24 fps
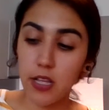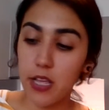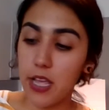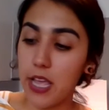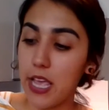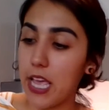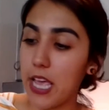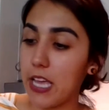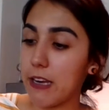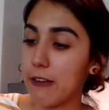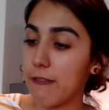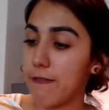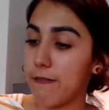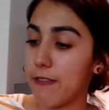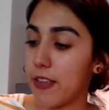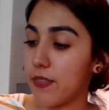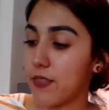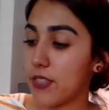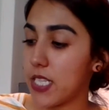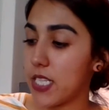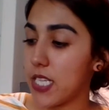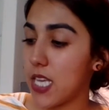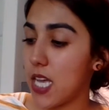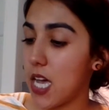and
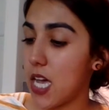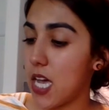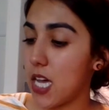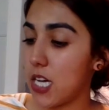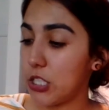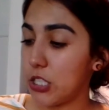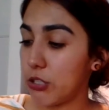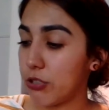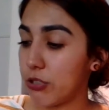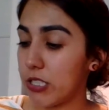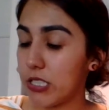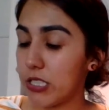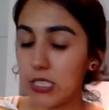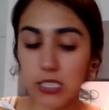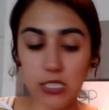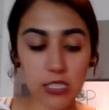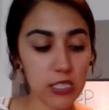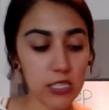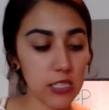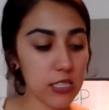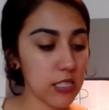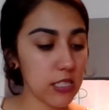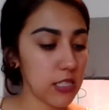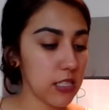50
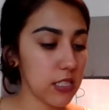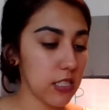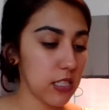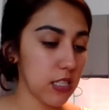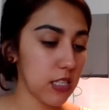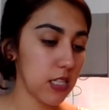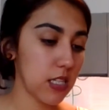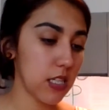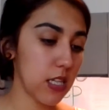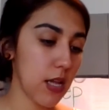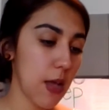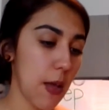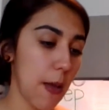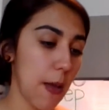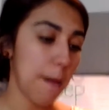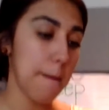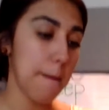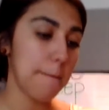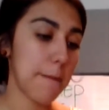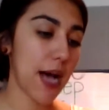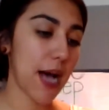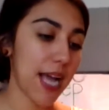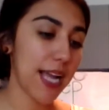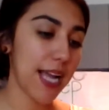hundredths
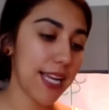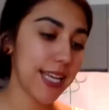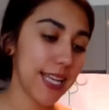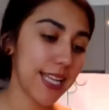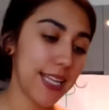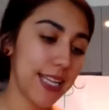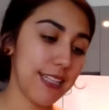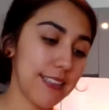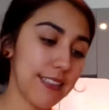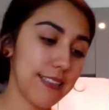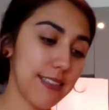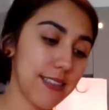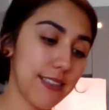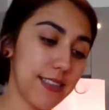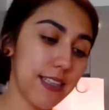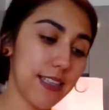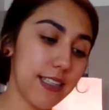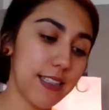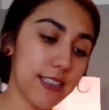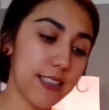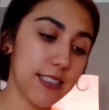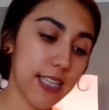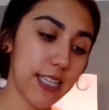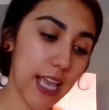minus
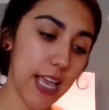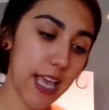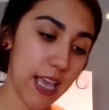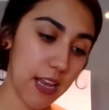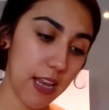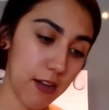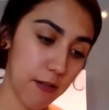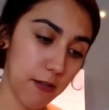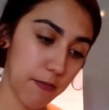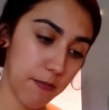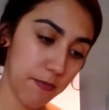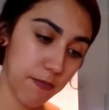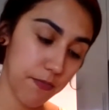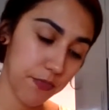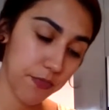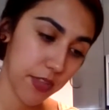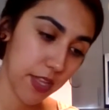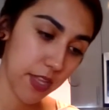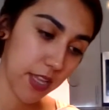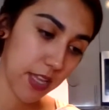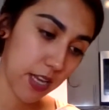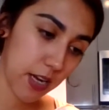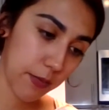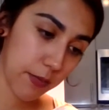10.
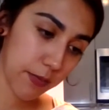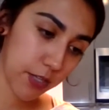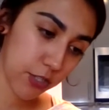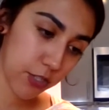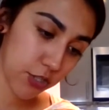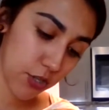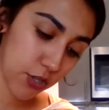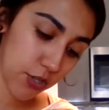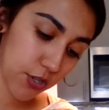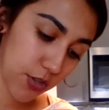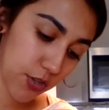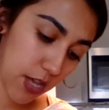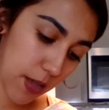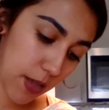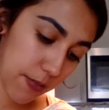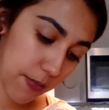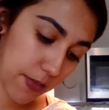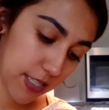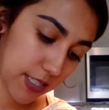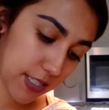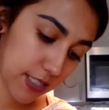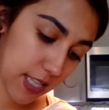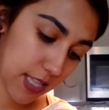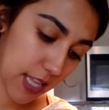And I'm going to show you how I'm
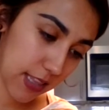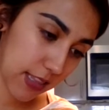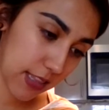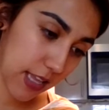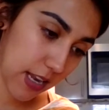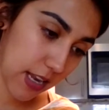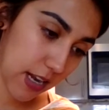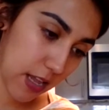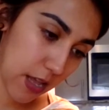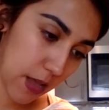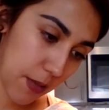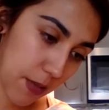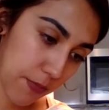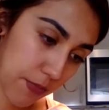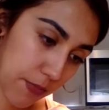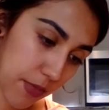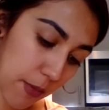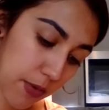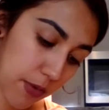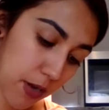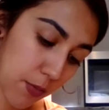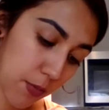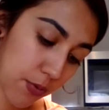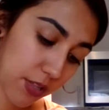going to set that up.
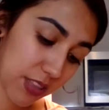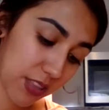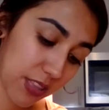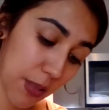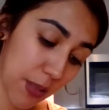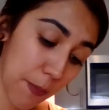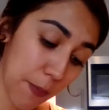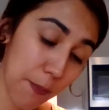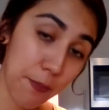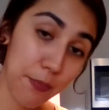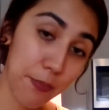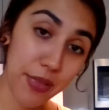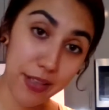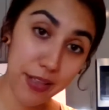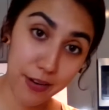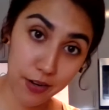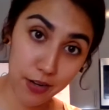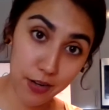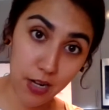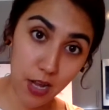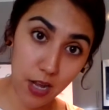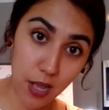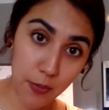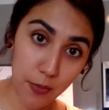I'm going to put the
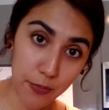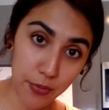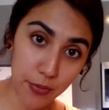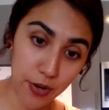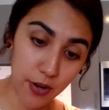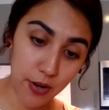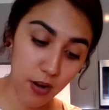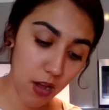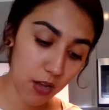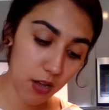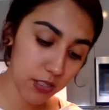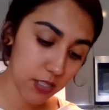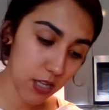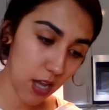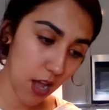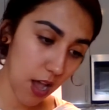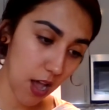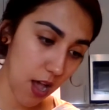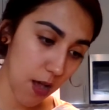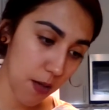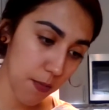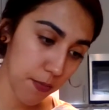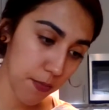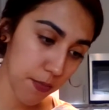bigger number on
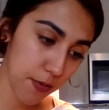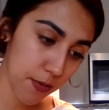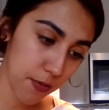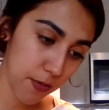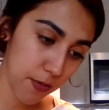top.